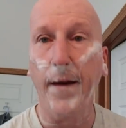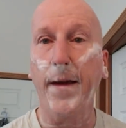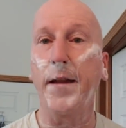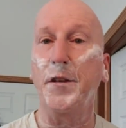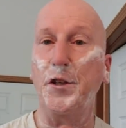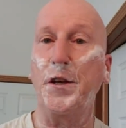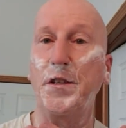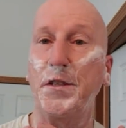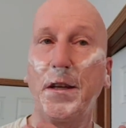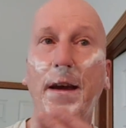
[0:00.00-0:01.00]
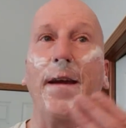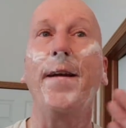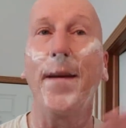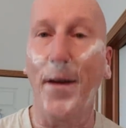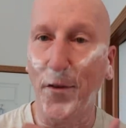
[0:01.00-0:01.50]
Again, as you can
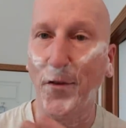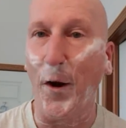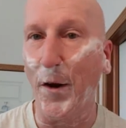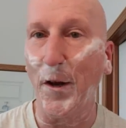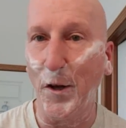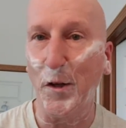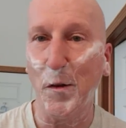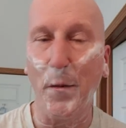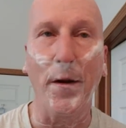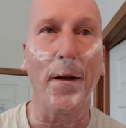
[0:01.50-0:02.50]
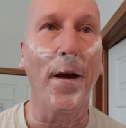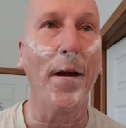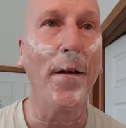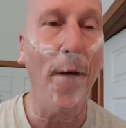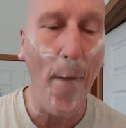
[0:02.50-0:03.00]
see, it's starting to dissipate
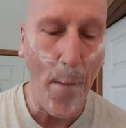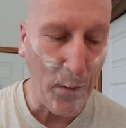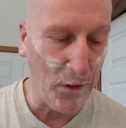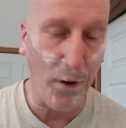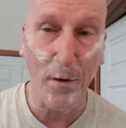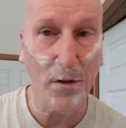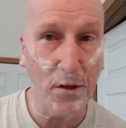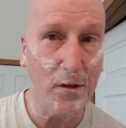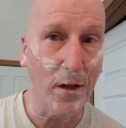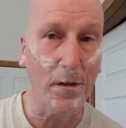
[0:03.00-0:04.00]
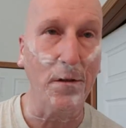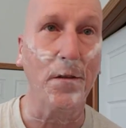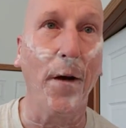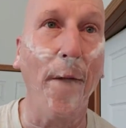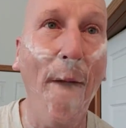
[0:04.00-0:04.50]
again, but there is a
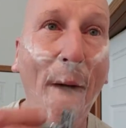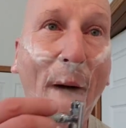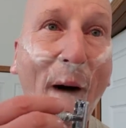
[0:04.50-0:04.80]
slickness there.